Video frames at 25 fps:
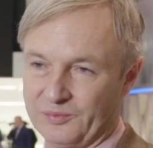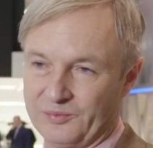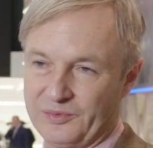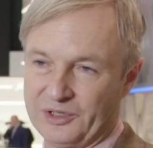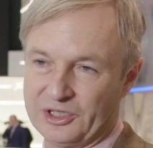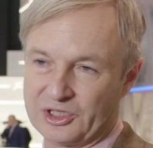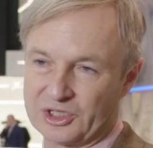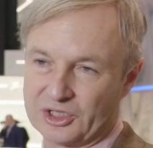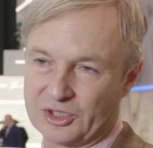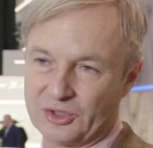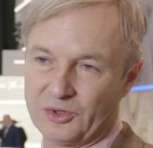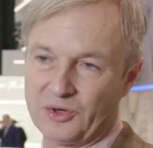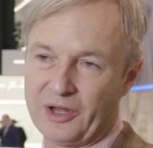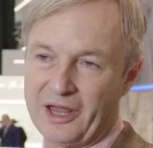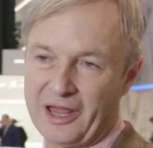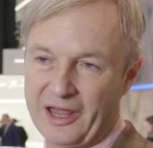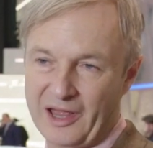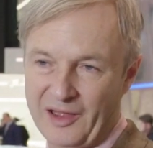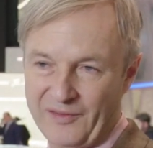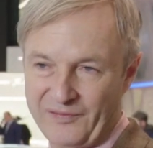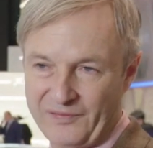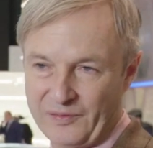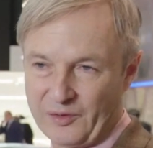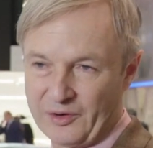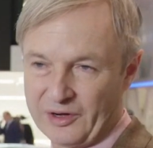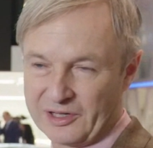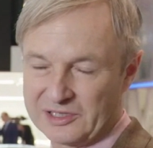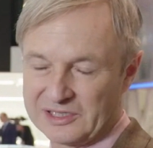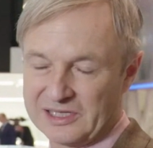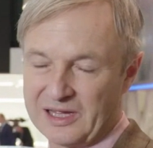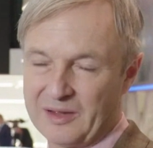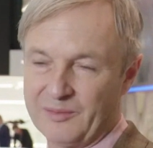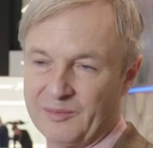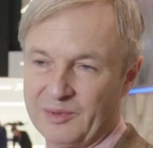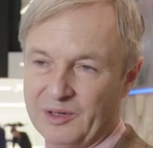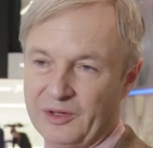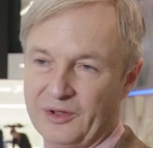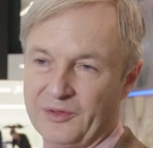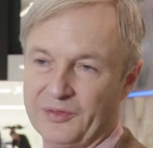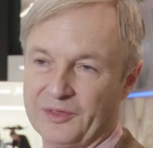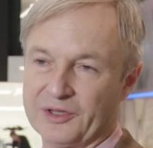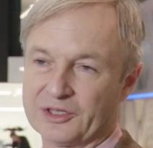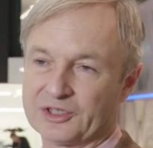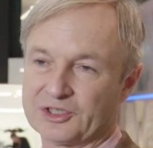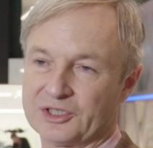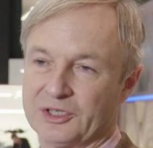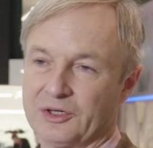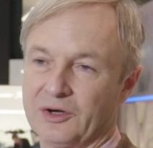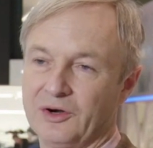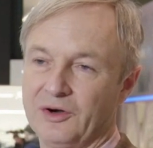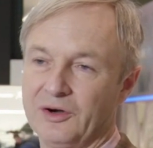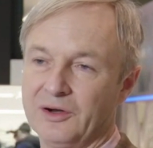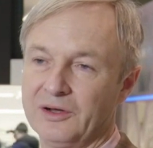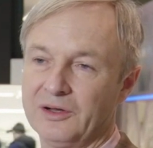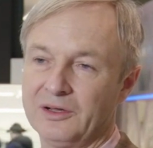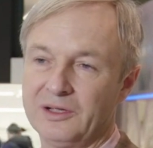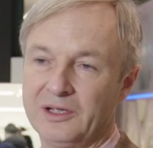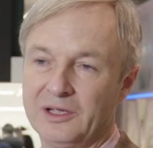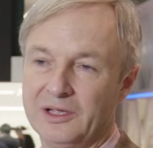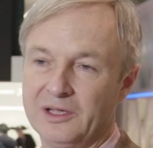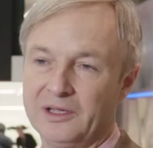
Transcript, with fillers: which you have, for example, on the Chiron.